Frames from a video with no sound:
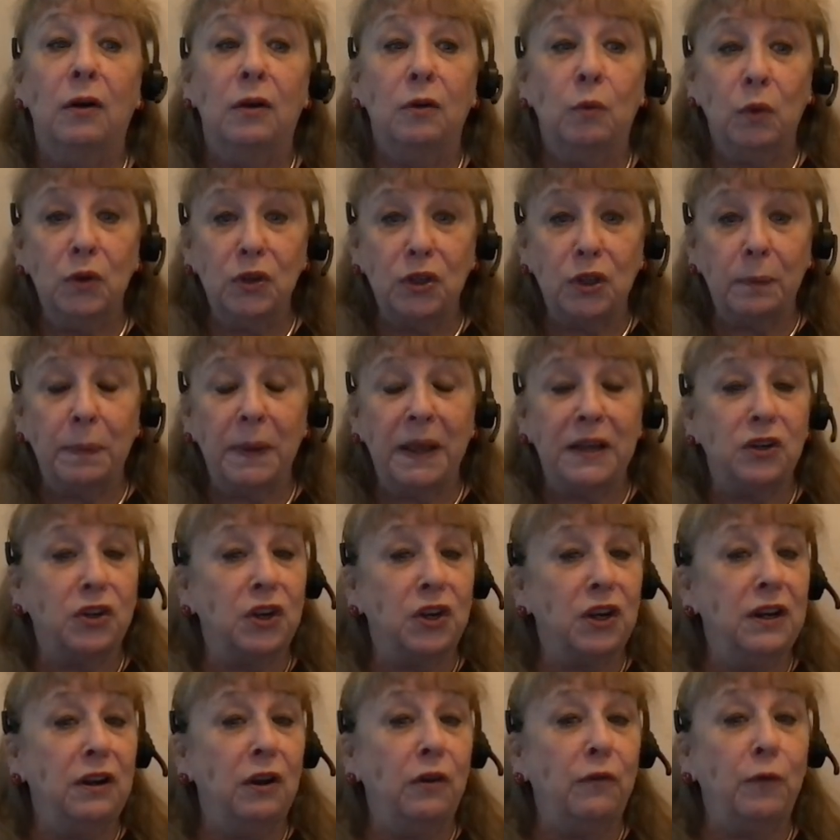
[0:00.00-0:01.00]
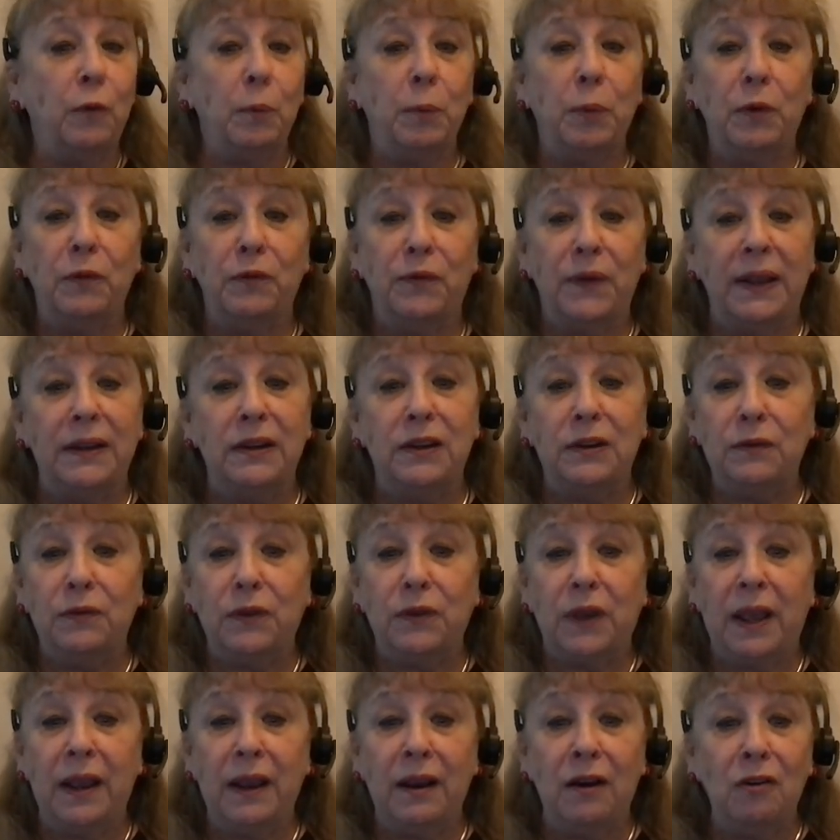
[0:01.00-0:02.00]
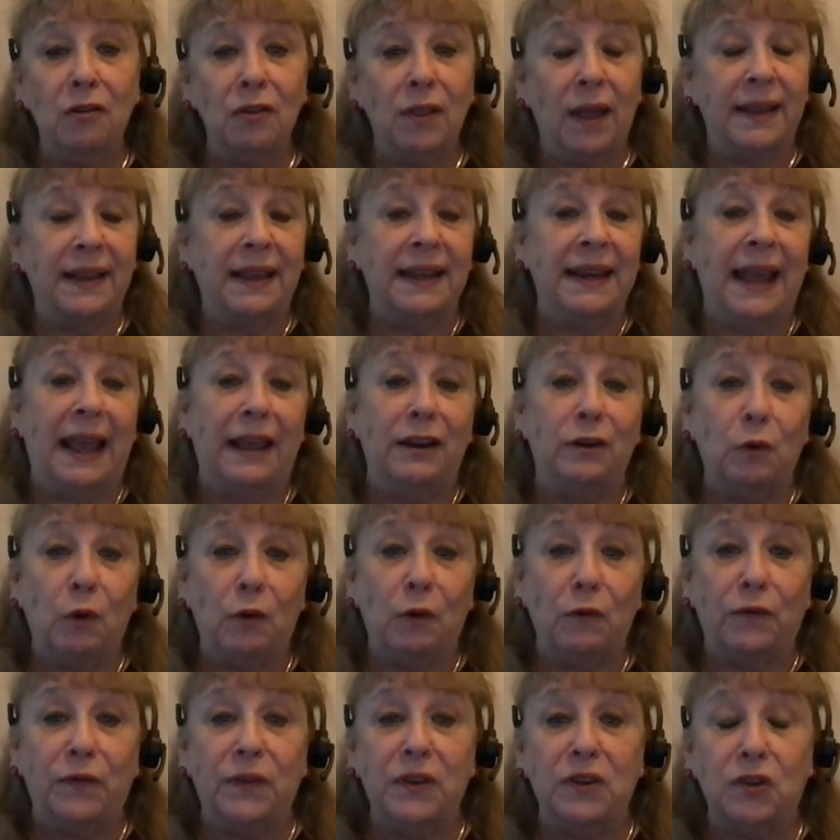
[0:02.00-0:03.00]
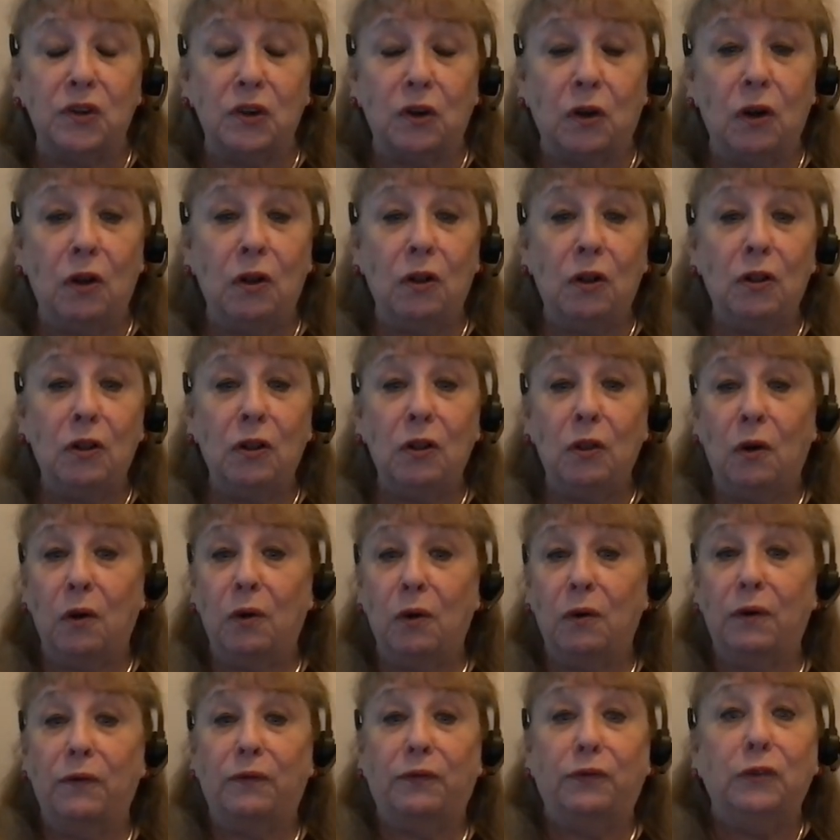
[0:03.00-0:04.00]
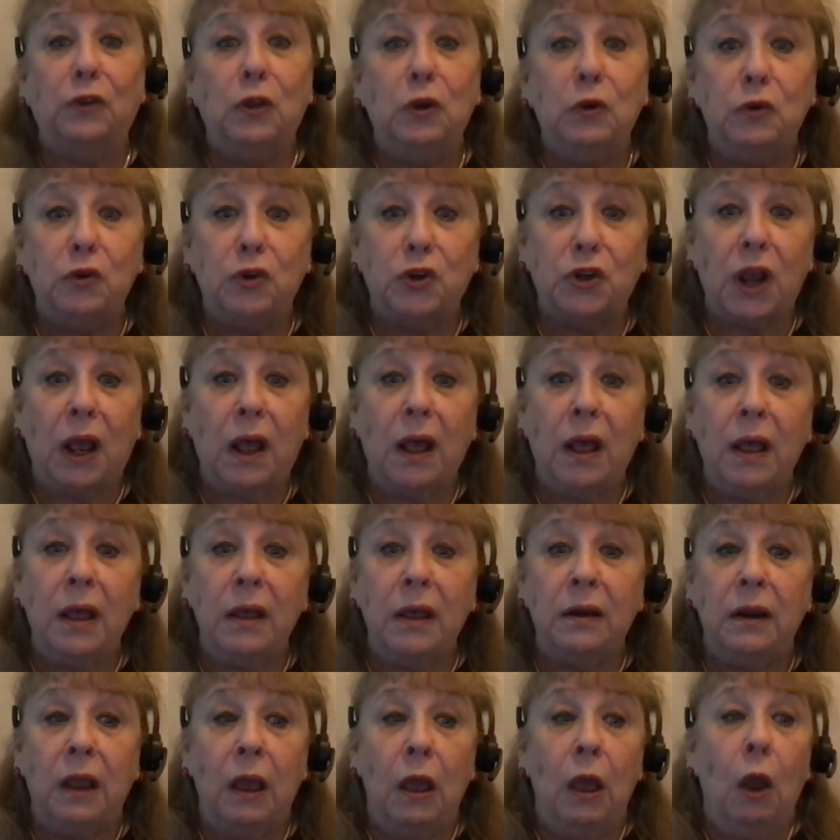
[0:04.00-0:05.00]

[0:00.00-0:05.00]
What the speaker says: Was the patient here for preventive care, like an annual physical or a flu shot?